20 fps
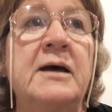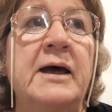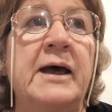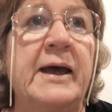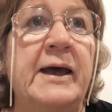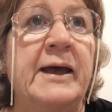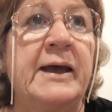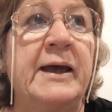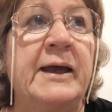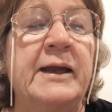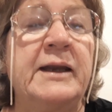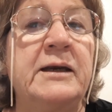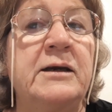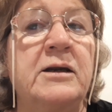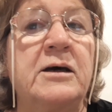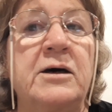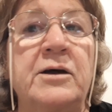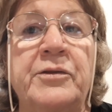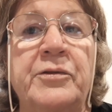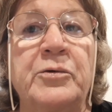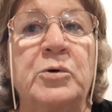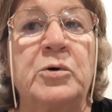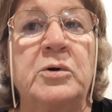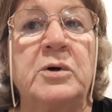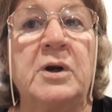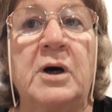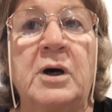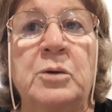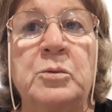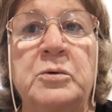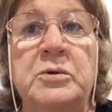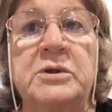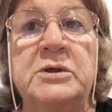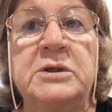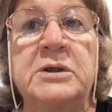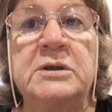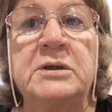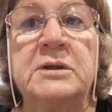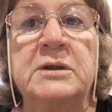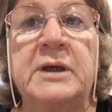and I thought I would
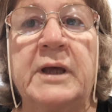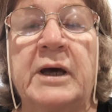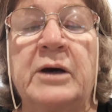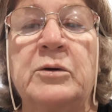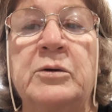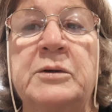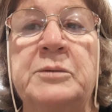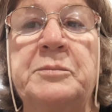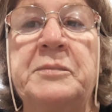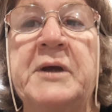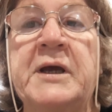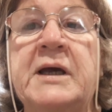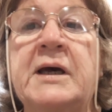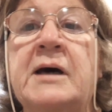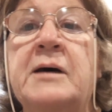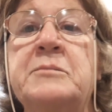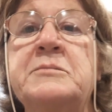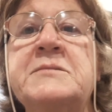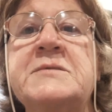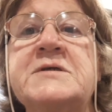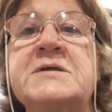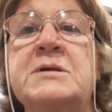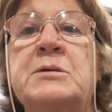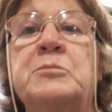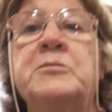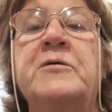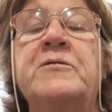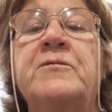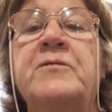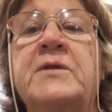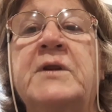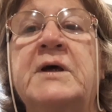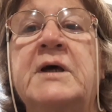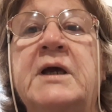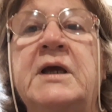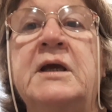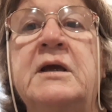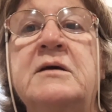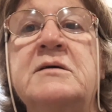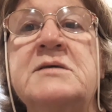go and pick up some of
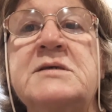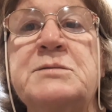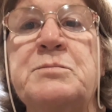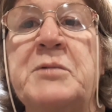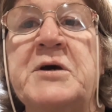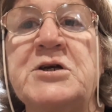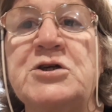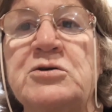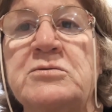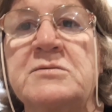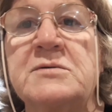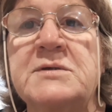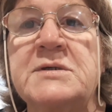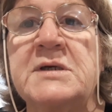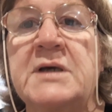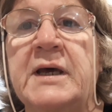the specials